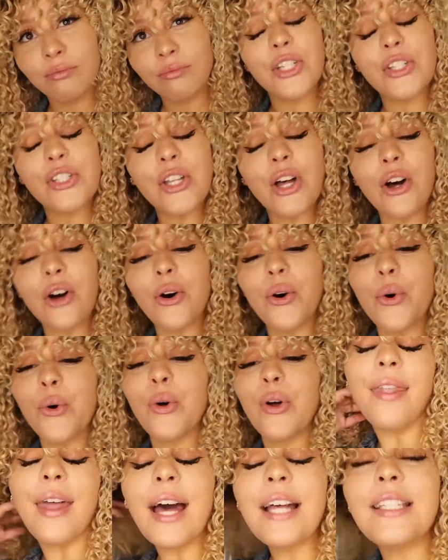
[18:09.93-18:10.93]
So
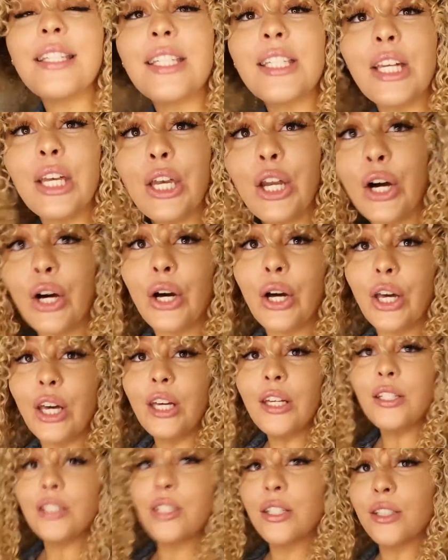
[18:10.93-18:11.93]
that's
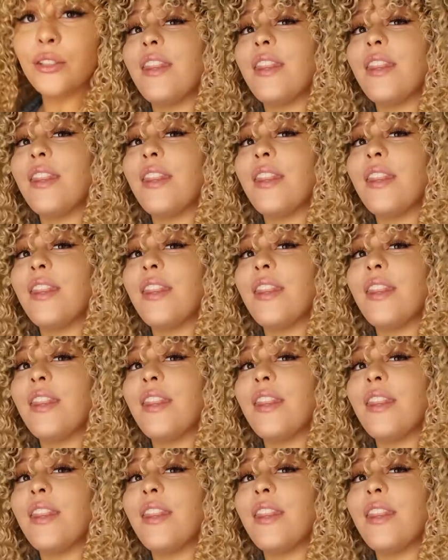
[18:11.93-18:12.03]
nice.